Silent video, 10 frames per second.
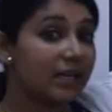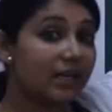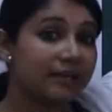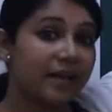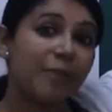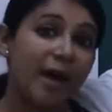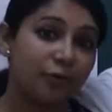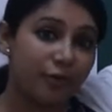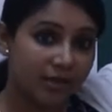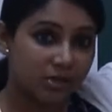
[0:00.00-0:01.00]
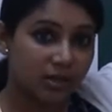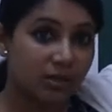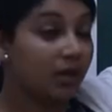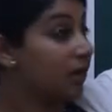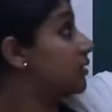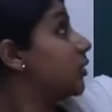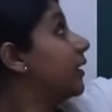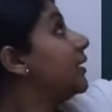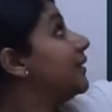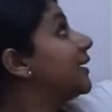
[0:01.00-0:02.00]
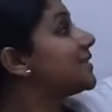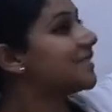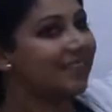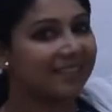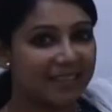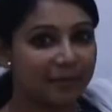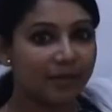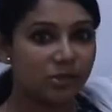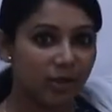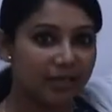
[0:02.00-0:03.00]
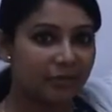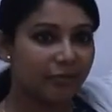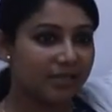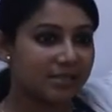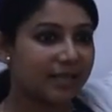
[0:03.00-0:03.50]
in their they're still in their maturity phase.